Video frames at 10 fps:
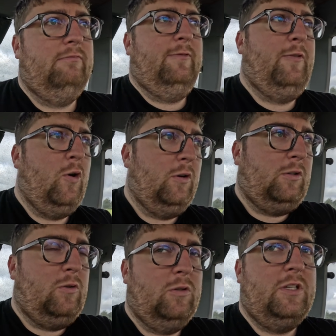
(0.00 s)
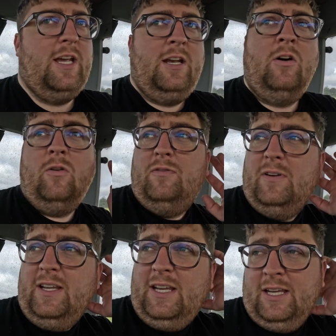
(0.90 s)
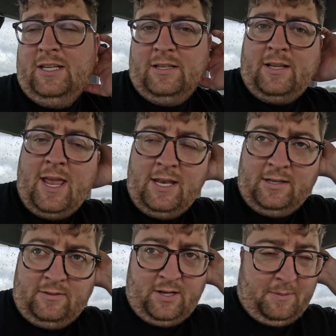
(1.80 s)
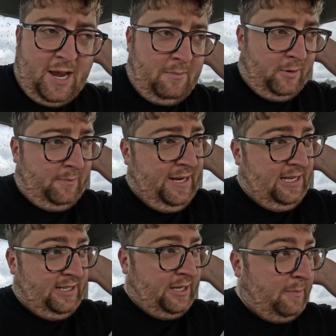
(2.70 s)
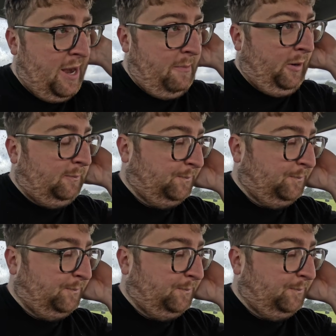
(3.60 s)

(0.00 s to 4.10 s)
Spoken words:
4th cuts then hopefully in the end of September, middle of September,